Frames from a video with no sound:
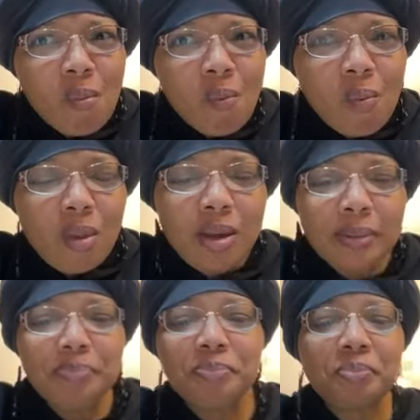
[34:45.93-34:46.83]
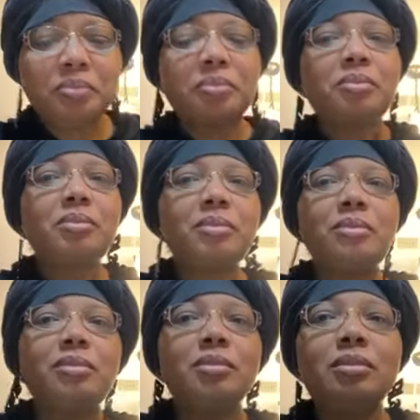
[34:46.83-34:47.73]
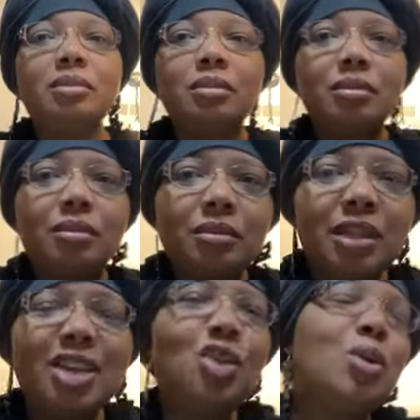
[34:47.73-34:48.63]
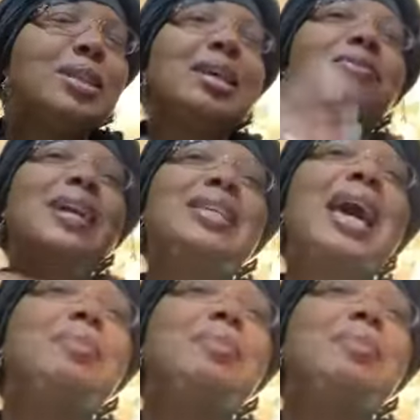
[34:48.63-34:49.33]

Where did you come across this experience? you know, see, if I